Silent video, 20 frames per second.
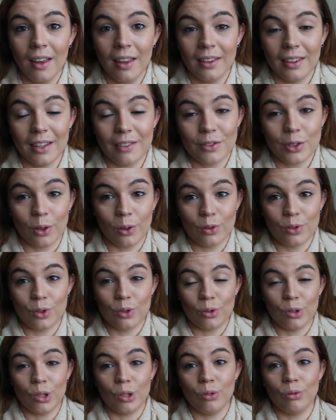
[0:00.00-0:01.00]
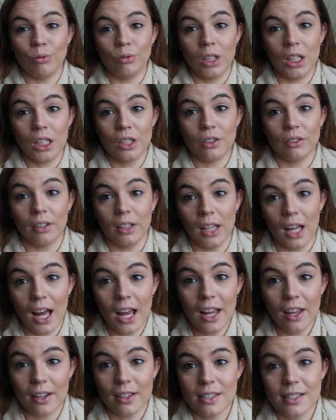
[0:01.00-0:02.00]
they've told you you need to
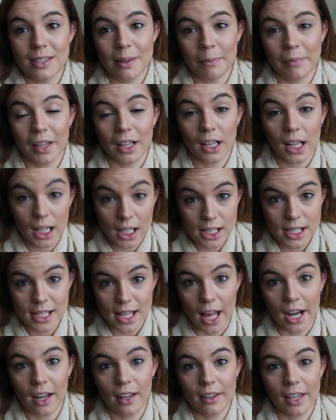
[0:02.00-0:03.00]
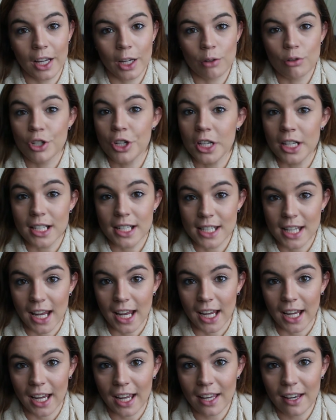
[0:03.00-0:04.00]
rely on something like Senna, that you shouldn't
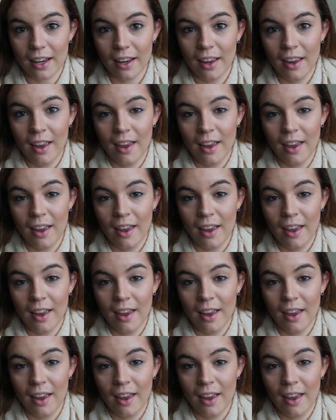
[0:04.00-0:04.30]
take it.